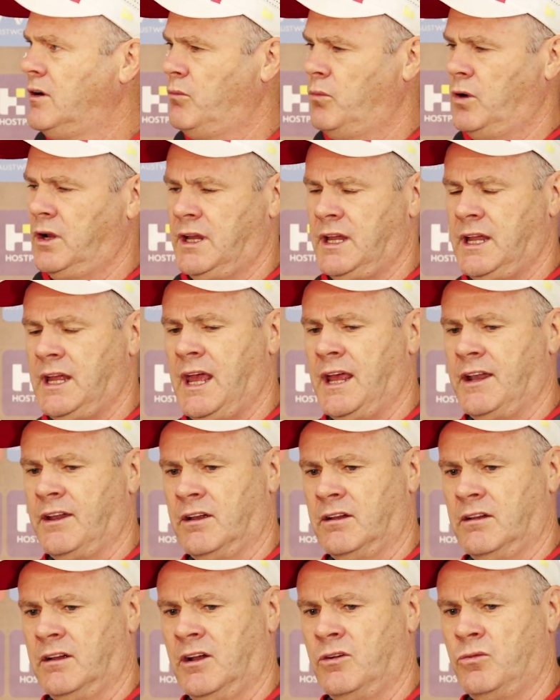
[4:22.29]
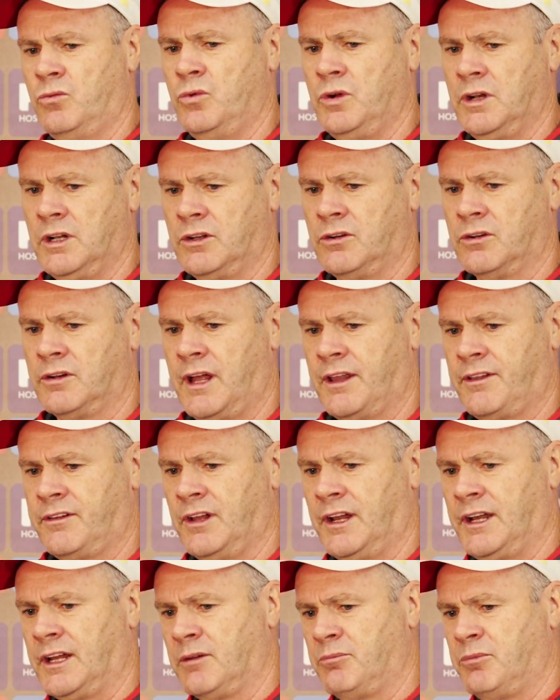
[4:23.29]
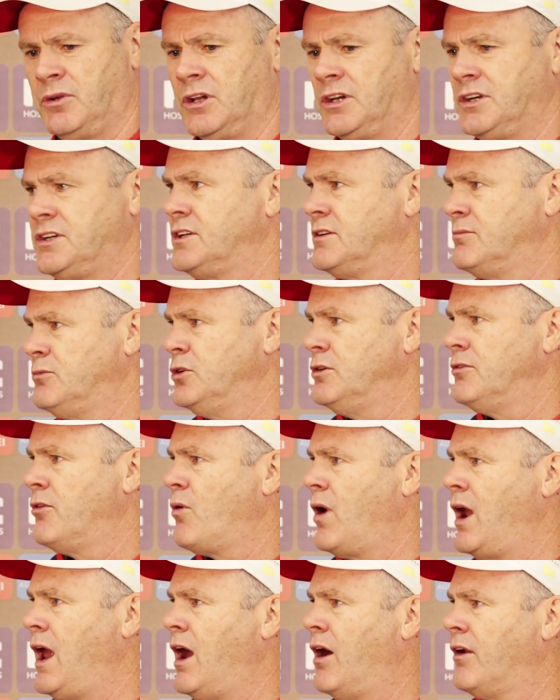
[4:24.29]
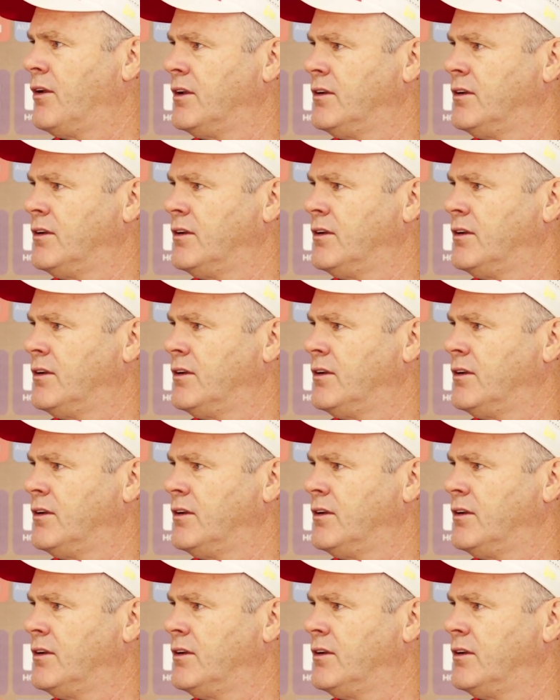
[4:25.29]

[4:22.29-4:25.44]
where he had a really good athletic ability to move around.